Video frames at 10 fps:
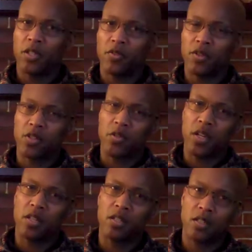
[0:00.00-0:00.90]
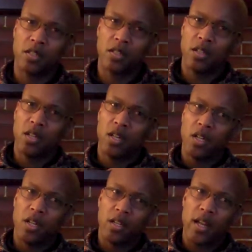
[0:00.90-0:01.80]
their frustrations,
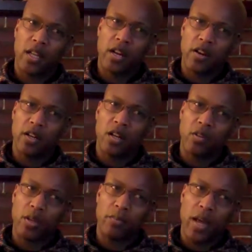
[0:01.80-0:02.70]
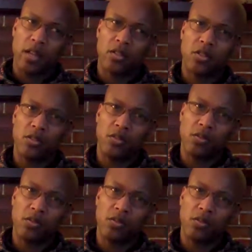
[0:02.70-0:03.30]
and that carried all the way back to